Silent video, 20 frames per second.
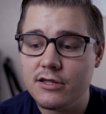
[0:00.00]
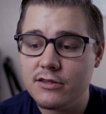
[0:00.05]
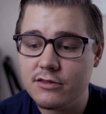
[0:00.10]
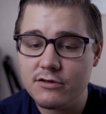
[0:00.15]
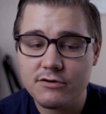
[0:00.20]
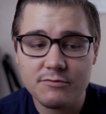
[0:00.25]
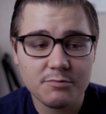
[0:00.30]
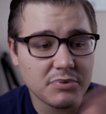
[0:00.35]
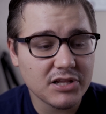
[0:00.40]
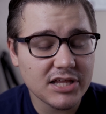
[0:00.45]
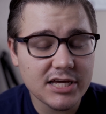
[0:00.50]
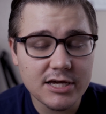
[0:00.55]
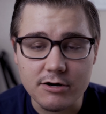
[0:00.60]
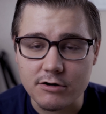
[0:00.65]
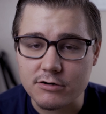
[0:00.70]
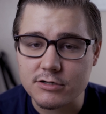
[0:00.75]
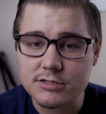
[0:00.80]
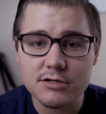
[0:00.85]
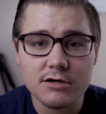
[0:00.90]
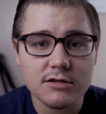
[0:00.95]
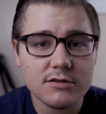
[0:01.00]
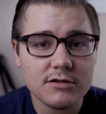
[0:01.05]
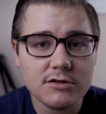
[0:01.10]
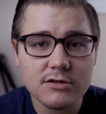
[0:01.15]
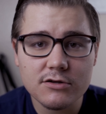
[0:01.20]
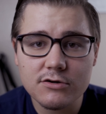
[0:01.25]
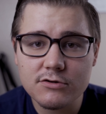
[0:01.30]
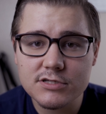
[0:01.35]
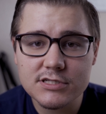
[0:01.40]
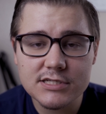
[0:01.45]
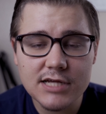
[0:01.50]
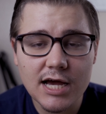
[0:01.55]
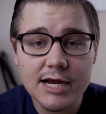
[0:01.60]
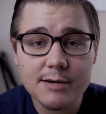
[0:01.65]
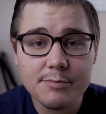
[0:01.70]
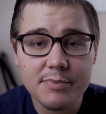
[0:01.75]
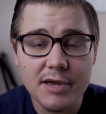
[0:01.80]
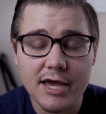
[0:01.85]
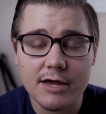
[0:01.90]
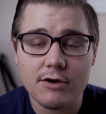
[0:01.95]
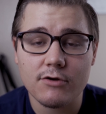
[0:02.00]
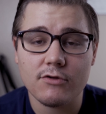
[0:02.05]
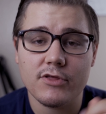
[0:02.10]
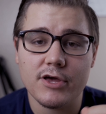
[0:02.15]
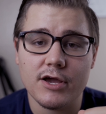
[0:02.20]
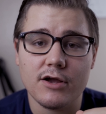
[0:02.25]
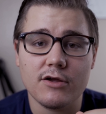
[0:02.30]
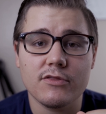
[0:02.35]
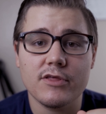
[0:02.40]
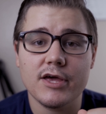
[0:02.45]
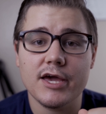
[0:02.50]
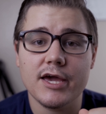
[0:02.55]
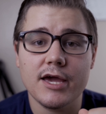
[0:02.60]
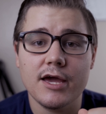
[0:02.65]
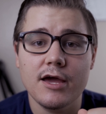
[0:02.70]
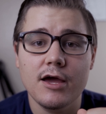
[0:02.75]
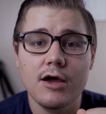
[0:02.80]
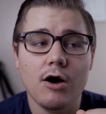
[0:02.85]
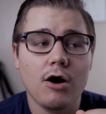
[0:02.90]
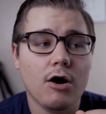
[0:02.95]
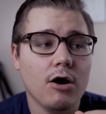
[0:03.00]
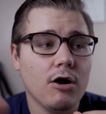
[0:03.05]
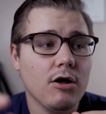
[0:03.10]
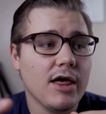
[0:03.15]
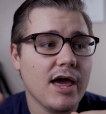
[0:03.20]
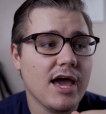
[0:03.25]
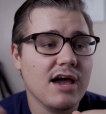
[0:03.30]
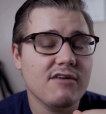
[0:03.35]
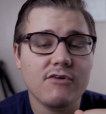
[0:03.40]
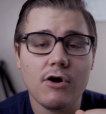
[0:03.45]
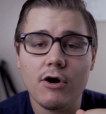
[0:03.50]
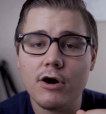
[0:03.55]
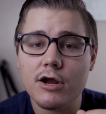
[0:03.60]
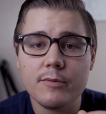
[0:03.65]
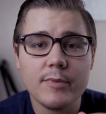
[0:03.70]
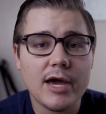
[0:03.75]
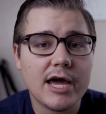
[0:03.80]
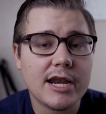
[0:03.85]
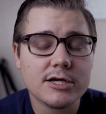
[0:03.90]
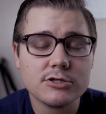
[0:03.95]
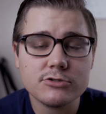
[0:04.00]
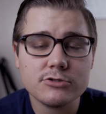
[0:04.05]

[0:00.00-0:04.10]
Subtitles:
The blinkers on the little side panel there, they all have automatic